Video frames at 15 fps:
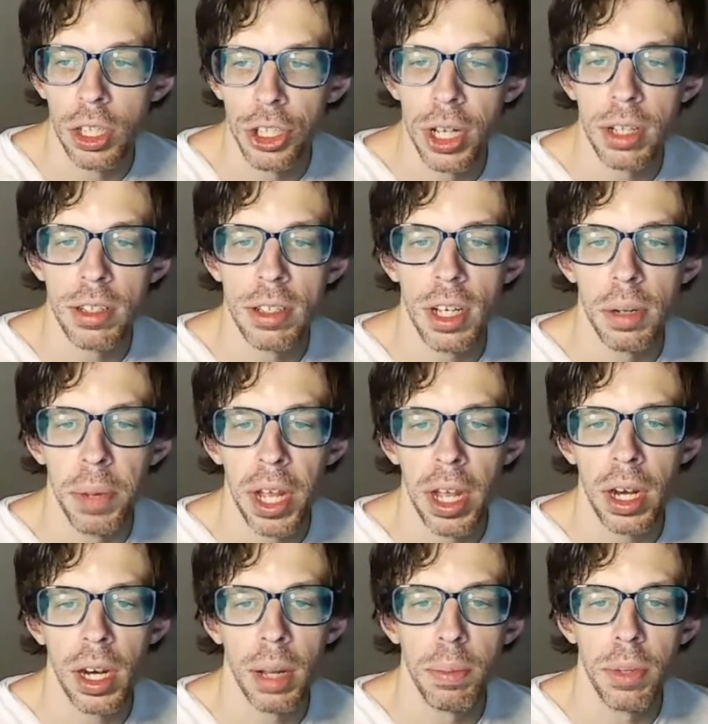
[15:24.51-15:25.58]
She had seen a
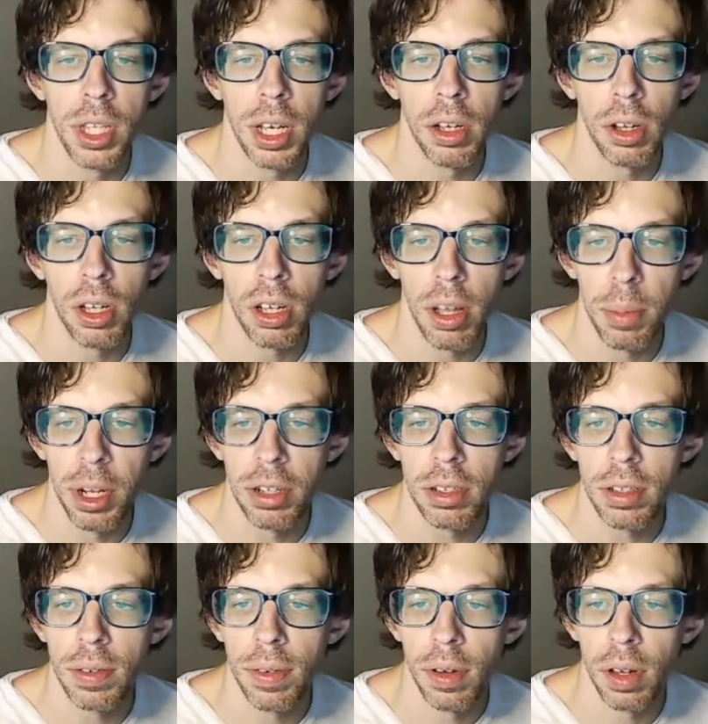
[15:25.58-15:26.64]
man named Del Clement